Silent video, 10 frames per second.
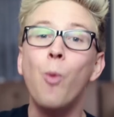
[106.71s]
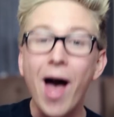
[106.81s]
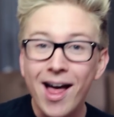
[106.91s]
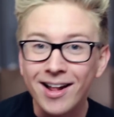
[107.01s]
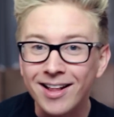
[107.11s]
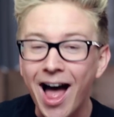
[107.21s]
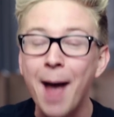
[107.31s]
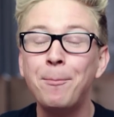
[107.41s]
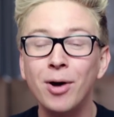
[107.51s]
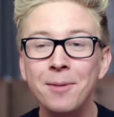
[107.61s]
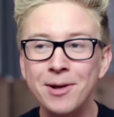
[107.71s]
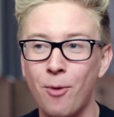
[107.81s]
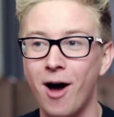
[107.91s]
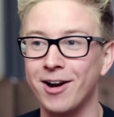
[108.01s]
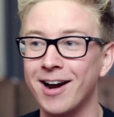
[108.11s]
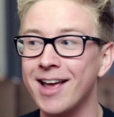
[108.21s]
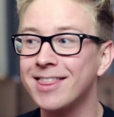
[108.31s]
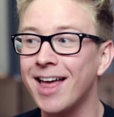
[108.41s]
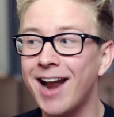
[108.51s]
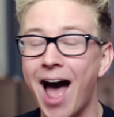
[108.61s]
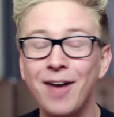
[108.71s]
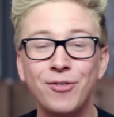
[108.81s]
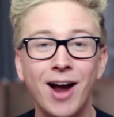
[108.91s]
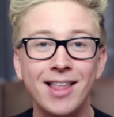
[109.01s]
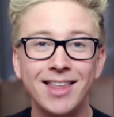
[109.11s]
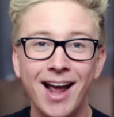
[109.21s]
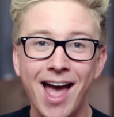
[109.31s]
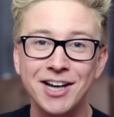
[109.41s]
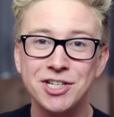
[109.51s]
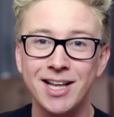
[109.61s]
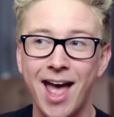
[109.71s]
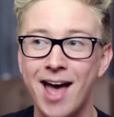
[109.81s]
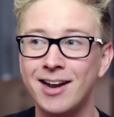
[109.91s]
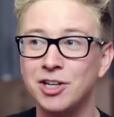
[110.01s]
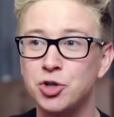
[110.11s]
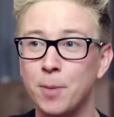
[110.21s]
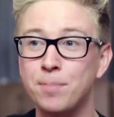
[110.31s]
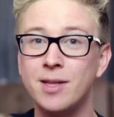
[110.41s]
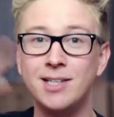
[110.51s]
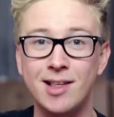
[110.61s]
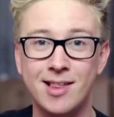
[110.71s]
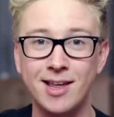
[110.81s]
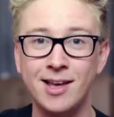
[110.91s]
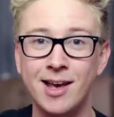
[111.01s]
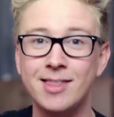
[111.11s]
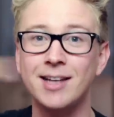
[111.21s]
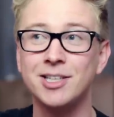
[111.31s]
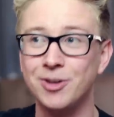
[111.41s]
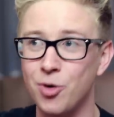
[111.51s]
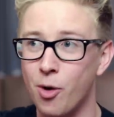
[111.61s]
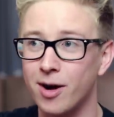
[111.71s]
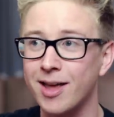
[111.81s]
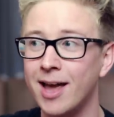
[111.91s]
Well, I put him in water, and then I forgot that I actually had a trip to DC and then to New York,